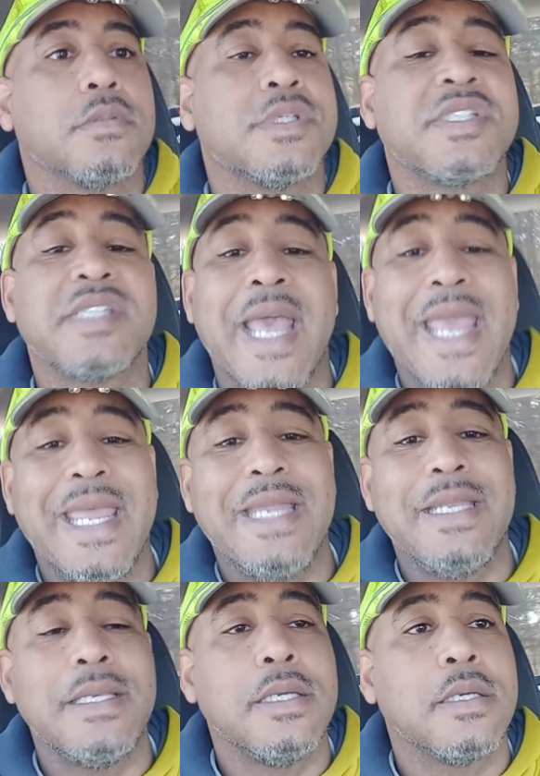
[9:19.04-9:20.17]

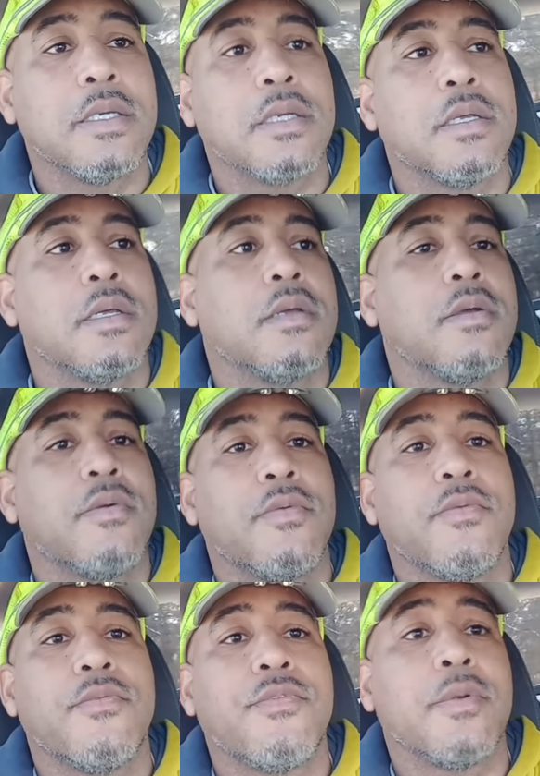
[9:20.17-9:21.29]
stained
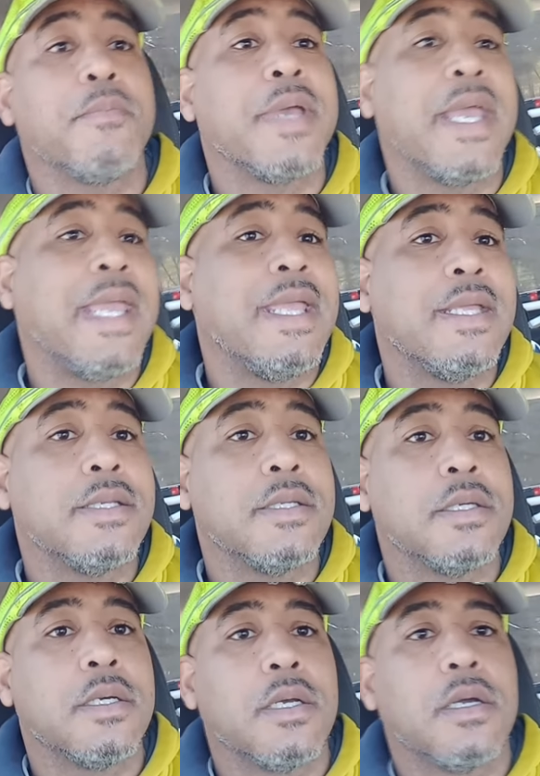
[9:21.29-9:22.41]
from pain
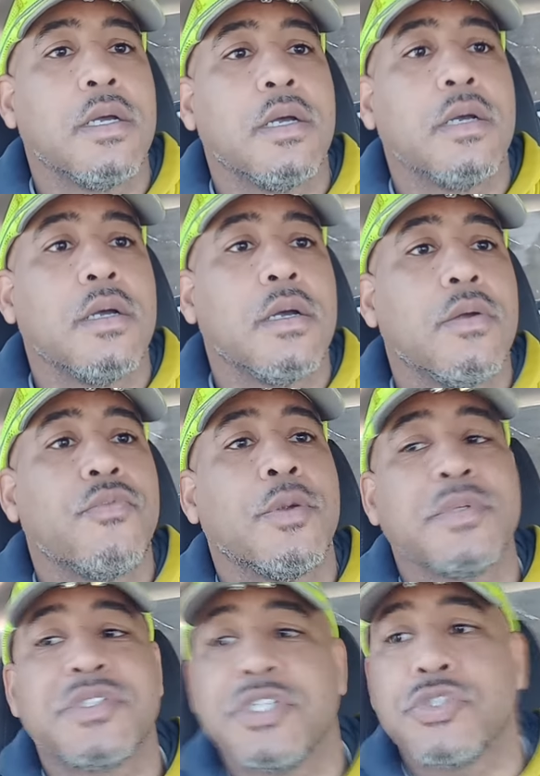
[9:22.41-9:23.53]

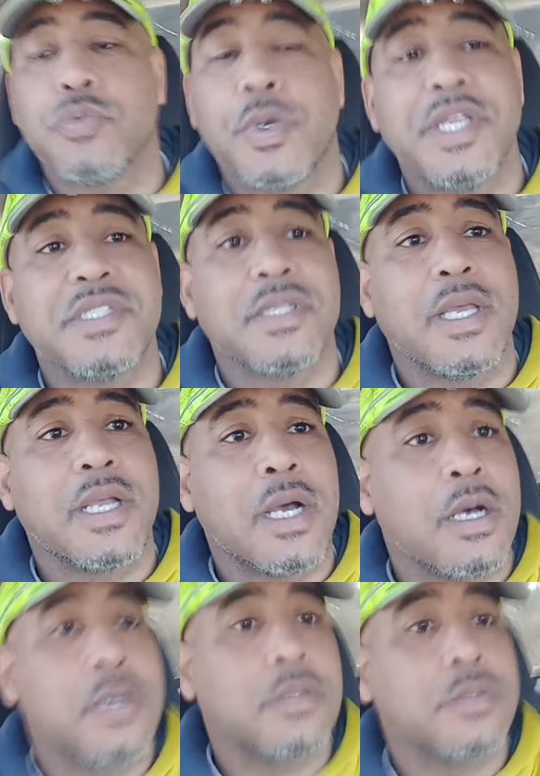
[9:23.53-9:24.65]
from a situation that
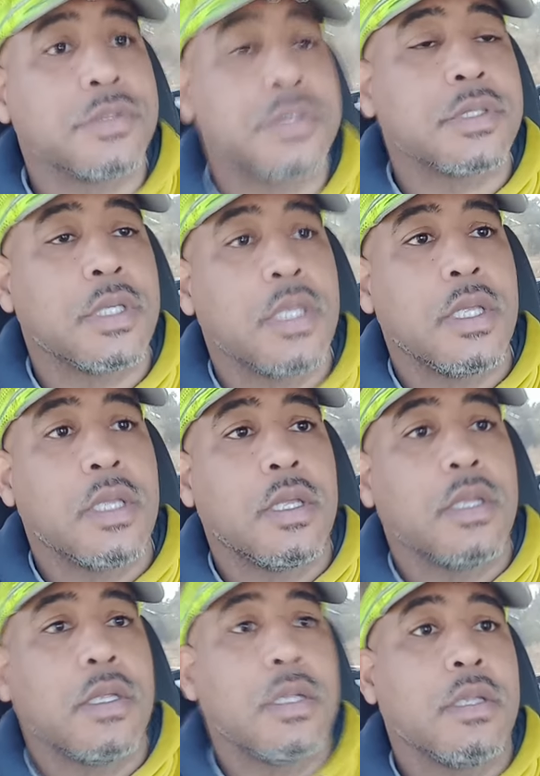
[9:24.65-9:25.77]
caused
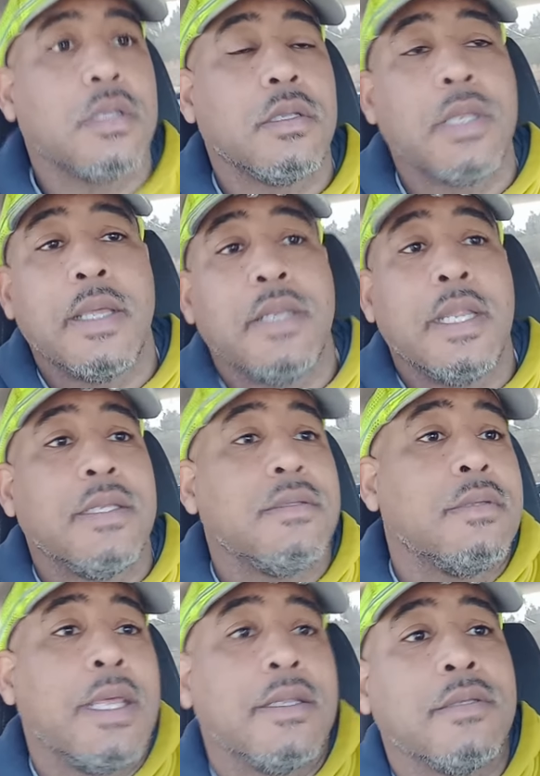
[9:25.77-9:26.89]
that
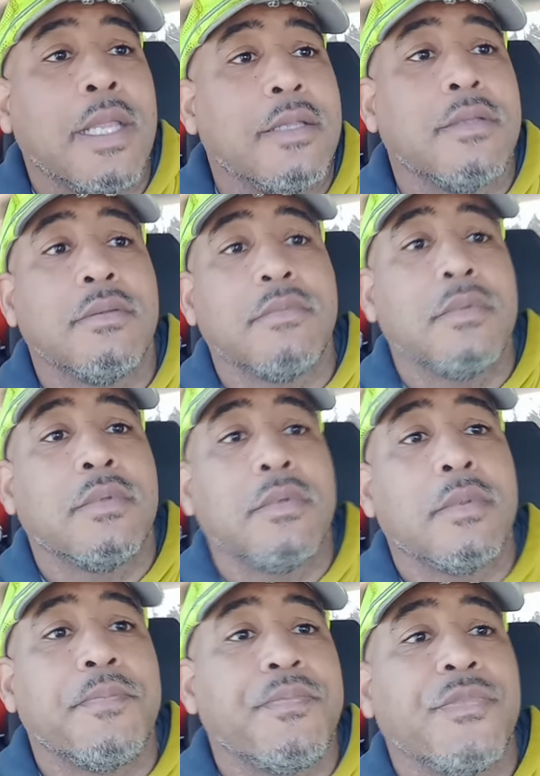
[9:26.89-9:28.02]
that that,
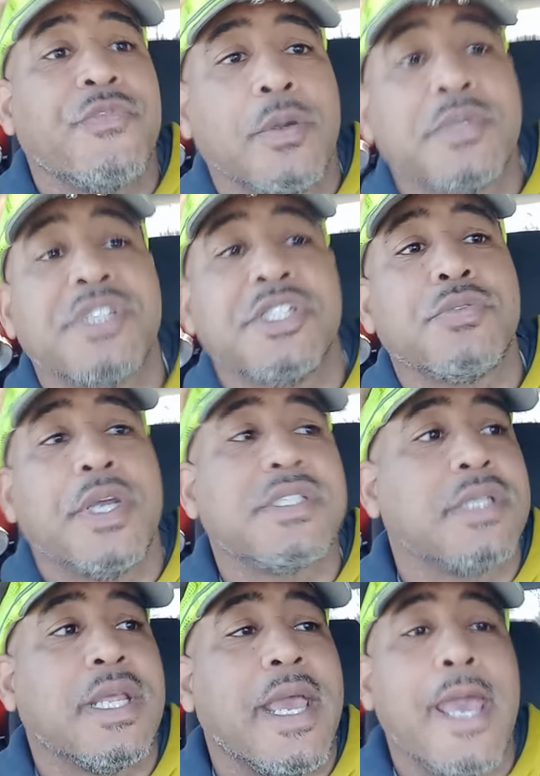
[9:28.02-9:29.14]
that from a
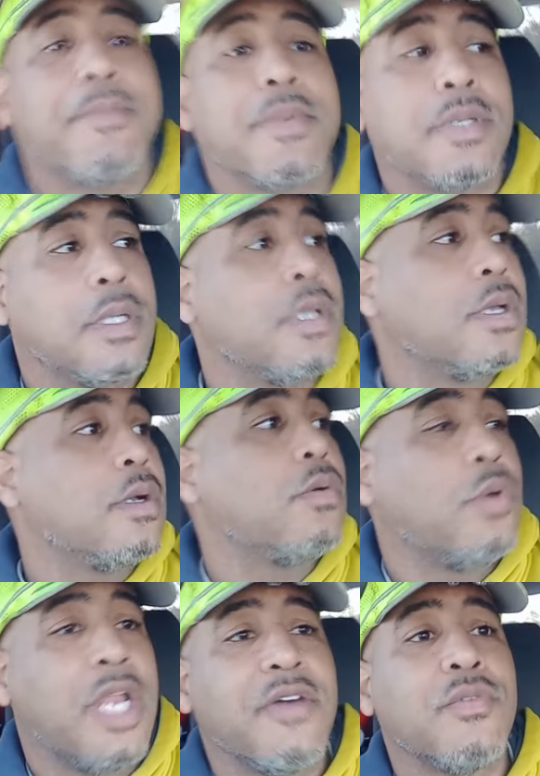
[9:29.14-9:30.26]
situation that happened.
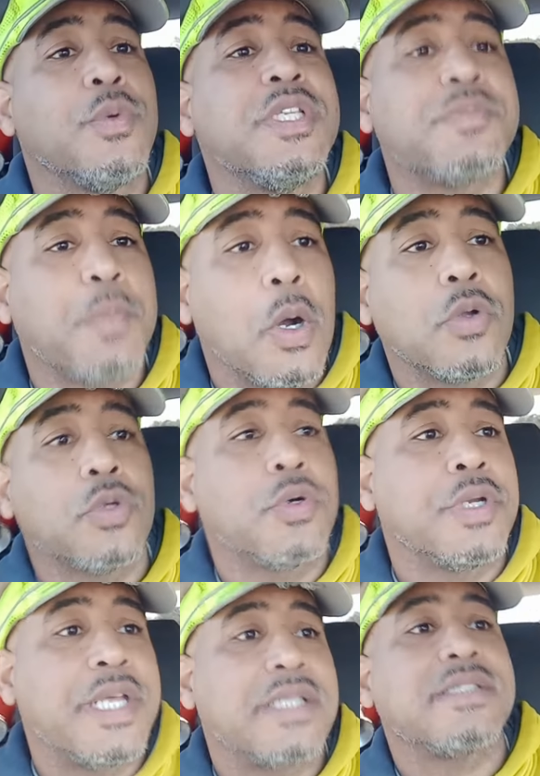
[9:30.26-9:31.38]
Whatever we spoke
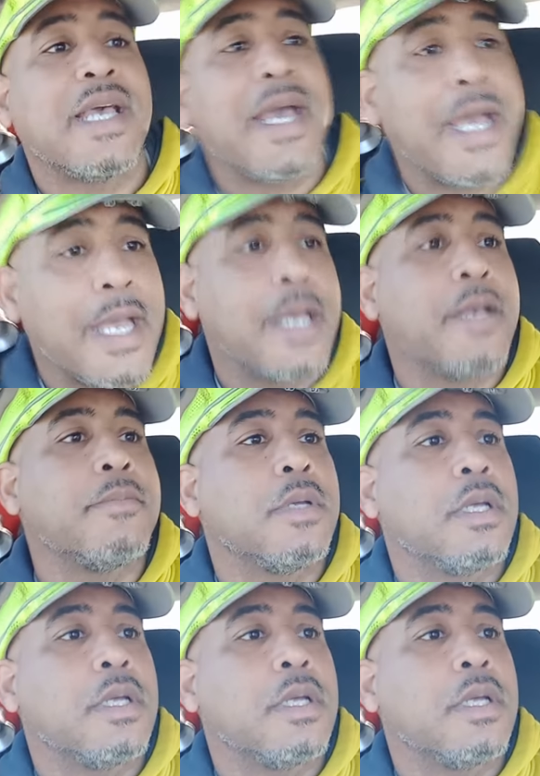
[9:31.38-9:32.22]
during that time